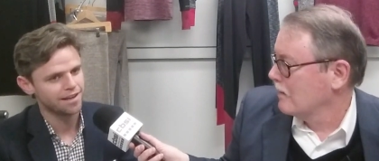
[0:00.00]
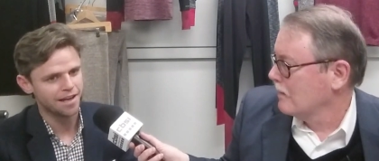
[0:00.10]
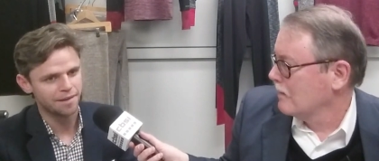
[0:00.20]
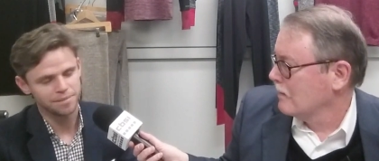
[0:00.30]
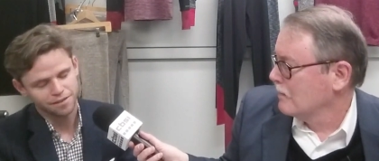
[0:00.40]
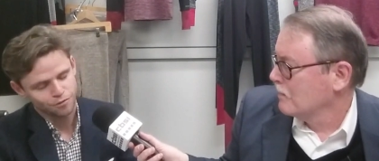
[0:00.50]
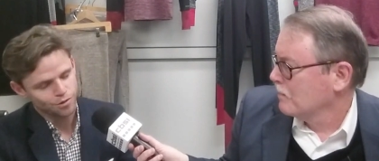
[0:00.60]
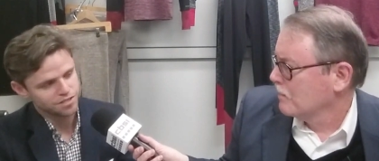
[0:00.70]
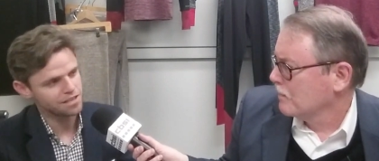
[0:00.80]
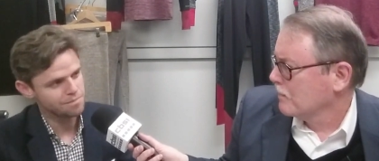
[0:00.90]
Speaker 1: um, and, of
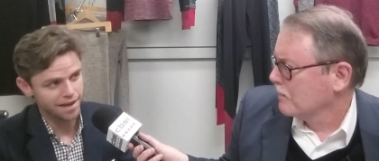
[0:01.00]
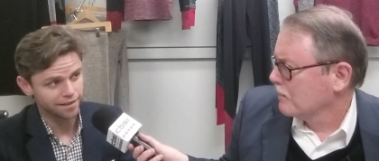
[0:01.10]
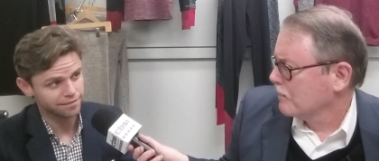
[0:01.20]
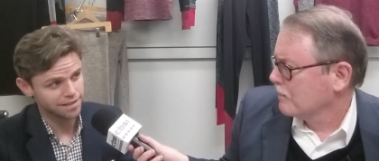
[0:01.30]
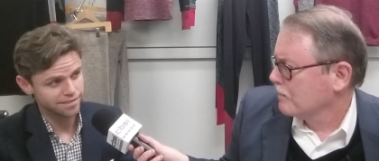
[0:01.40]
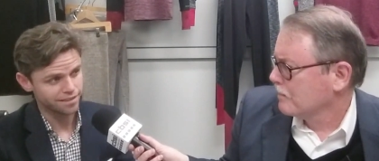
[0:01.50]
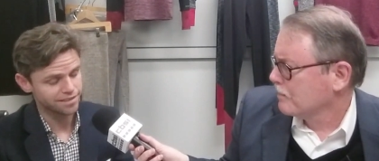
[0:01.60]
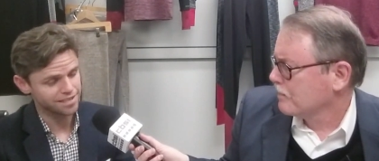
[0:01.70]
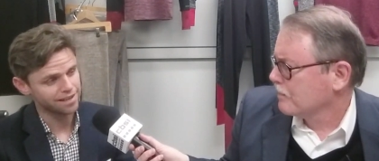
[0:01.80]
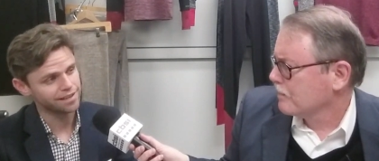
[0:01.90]
course, eBay. They sell
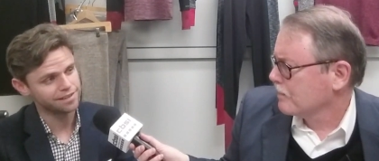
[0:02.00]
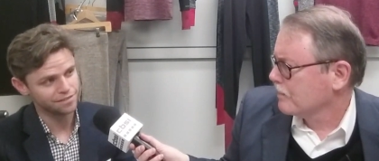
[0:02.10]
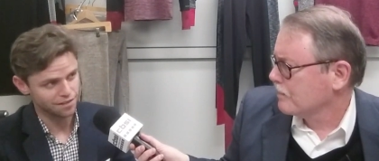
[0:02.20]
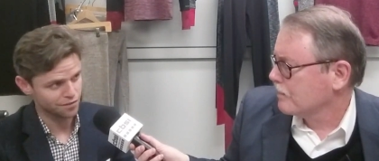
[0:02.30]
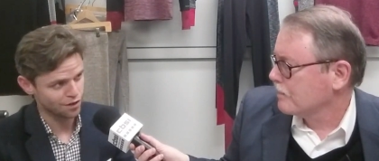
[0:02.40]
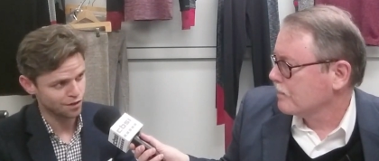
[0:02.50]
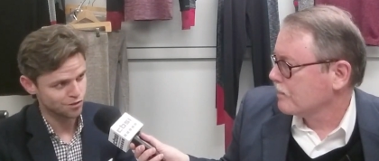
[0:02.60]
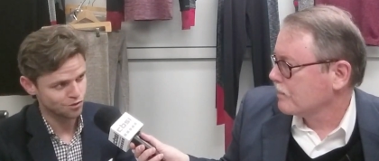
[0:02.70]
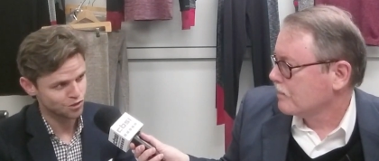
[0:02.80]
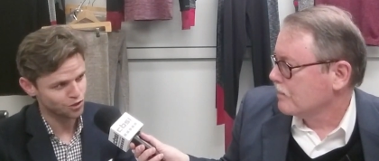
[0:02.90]
a ton of gift
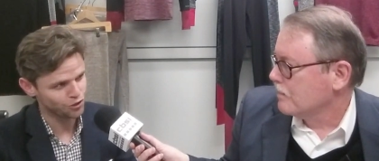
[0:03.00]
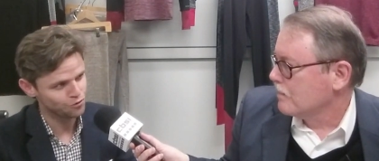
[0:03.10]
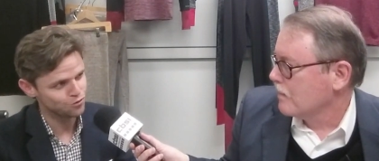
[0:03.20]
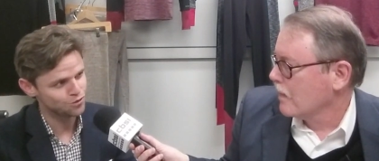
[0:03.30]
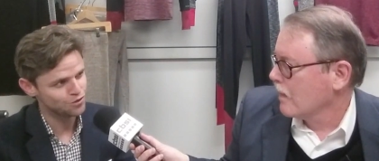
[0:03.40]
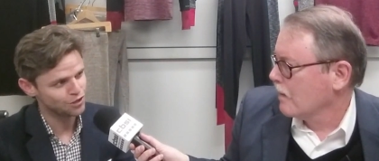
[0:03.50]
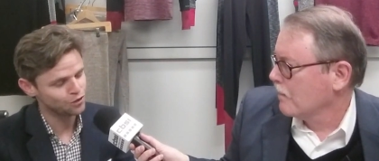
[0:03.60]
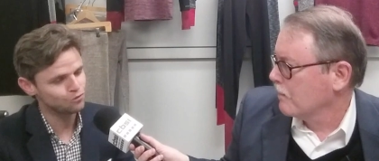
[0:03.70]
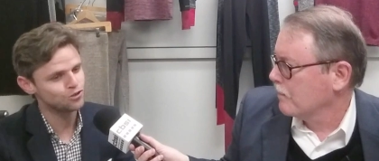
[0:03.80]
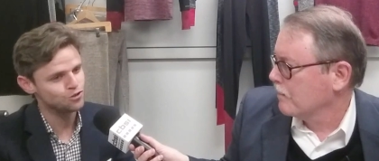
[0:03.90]
cards. So it's a huge,
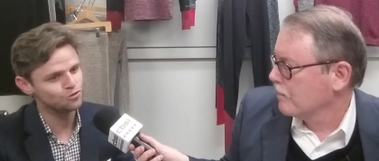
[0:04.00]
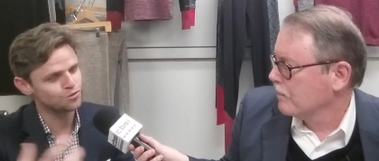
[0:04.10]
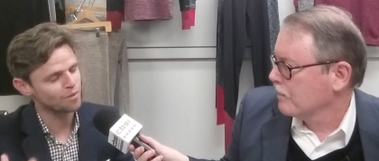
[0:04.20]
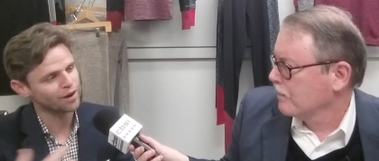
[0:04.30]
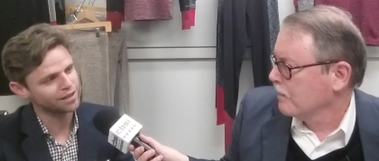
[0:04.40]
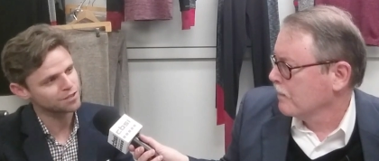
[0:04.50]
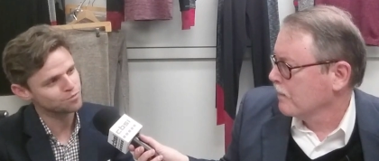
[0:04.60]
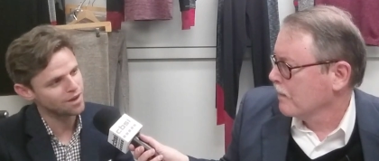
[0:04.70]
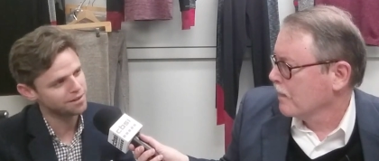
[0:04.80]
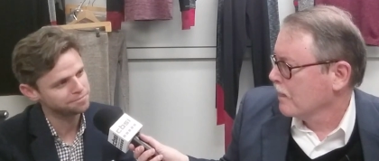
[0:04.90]
huge used market as
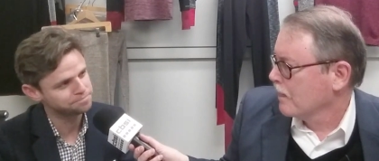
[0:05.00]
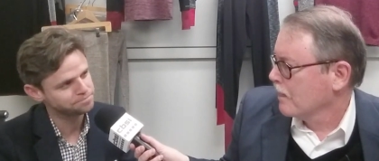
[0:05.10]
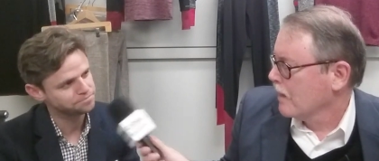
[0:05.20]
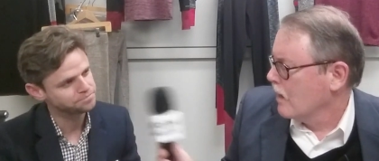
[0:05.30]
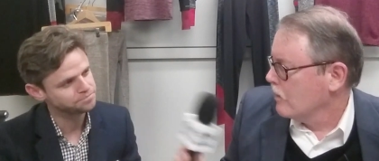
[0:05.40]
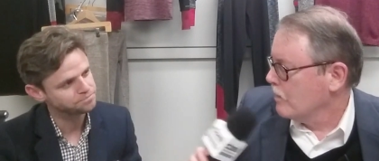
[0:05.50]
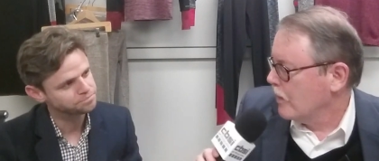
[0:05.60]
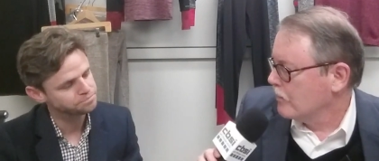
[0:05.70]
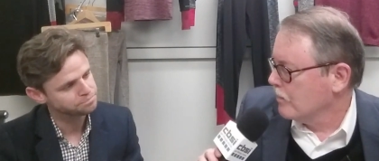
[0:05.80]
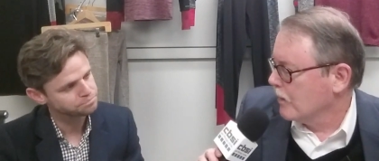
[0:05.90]
well.
Speaker 2: You
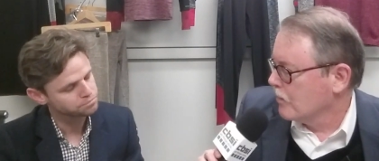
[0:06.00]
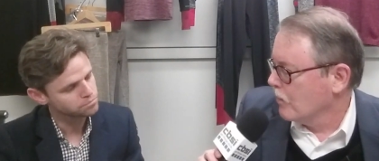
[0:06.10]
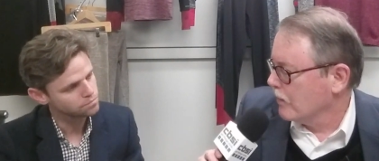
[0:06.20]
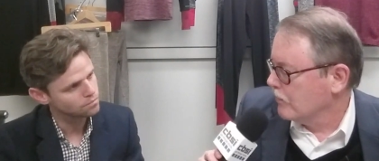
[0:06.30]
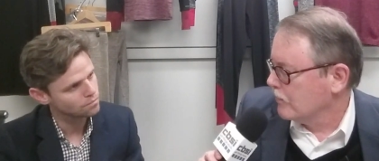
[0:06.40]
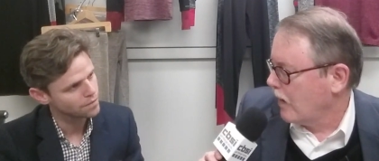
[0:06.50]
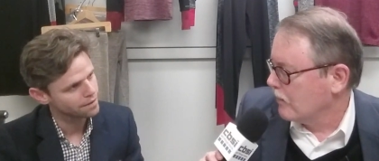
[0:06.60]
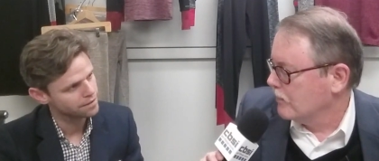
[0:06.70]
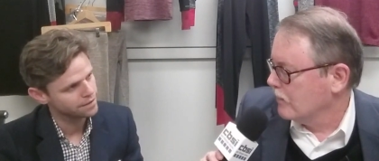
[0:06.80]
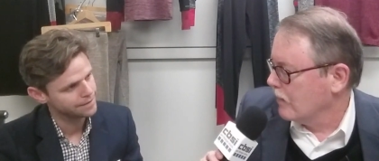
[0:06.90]
mentioned Bitcoin. Just
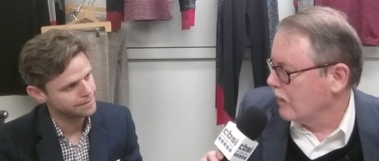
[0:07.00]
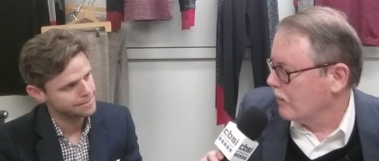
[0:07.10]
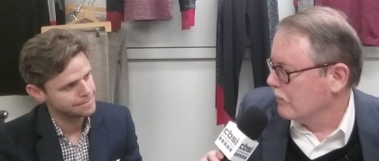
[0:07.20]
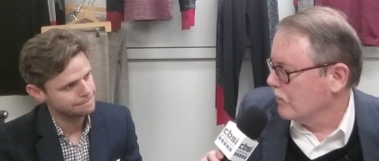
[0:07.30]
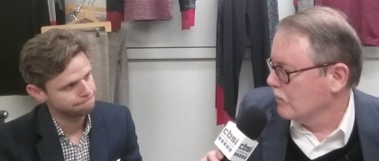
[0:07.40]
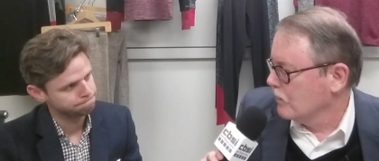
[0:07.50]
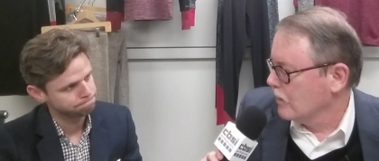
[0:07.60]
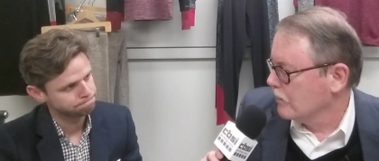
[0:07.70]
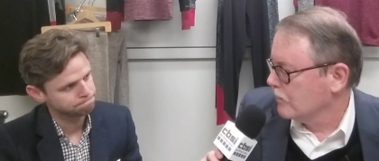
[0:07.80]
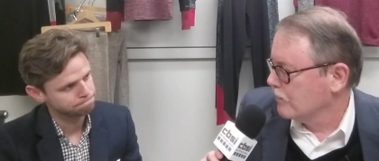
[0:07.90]
have to have you
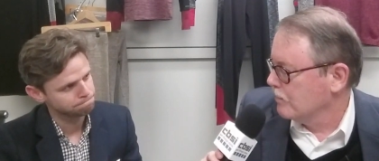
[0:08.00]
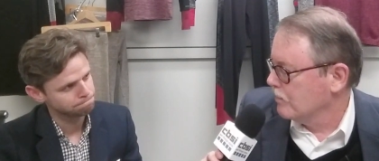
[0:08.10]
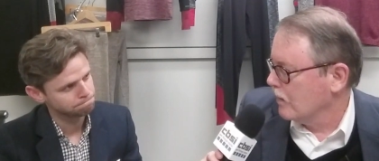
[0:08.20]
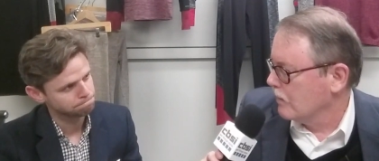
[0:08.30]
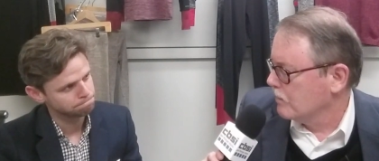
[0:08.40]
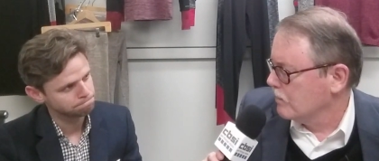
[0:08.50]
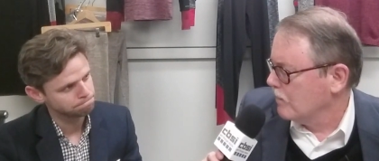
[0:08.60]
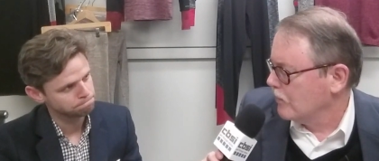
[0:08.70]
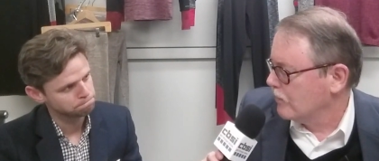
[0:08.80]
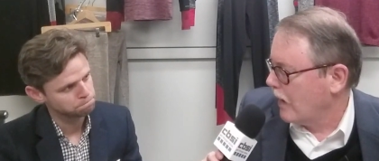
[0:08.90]
uh, just uh,
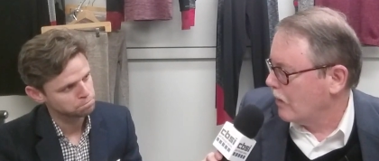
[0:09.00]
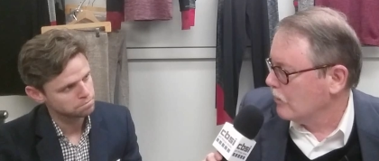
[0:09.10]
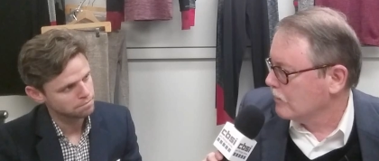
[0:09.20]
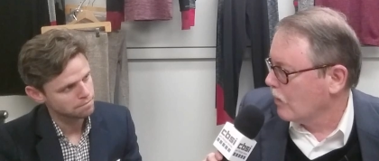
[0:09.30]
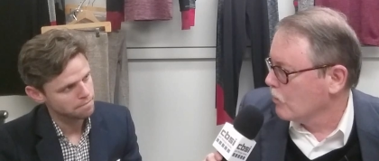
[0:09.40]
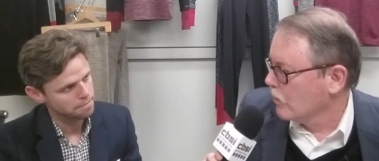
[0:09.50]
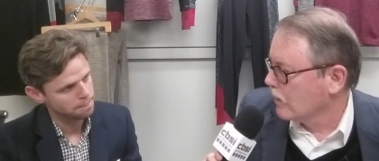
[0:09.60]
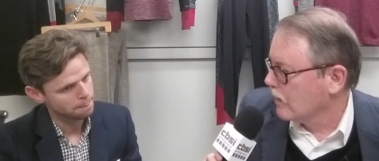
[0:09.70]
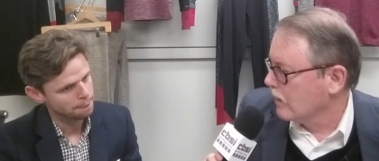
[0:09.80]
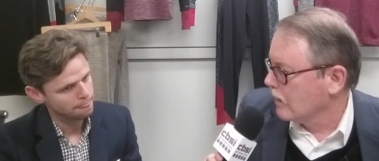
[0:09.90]
mention how is that
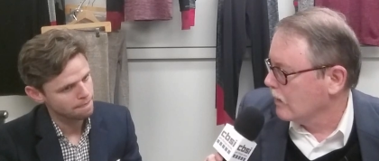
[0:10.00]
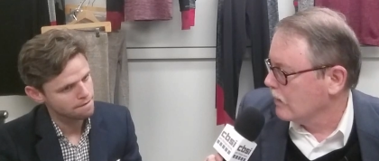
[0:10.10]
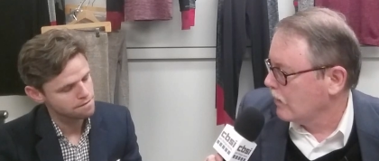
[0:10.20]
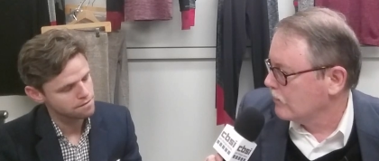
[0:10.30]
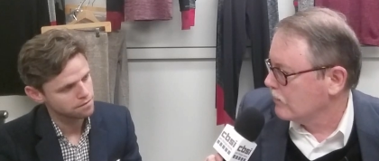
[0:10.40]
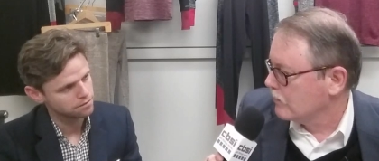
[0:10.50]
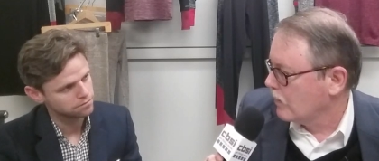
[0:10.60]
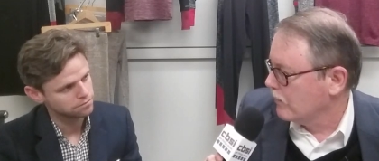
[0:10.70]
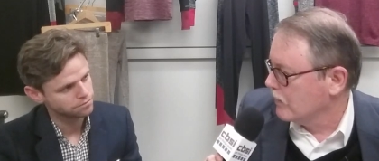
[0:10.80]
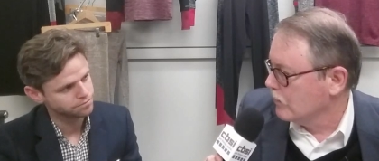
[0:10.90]
working? Uh, that's
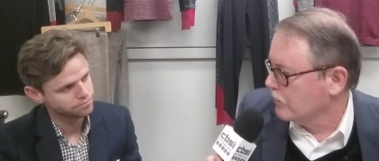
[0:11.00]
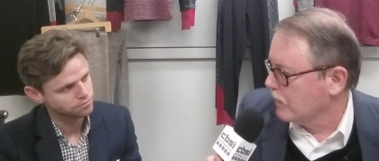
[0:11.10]
sort of a new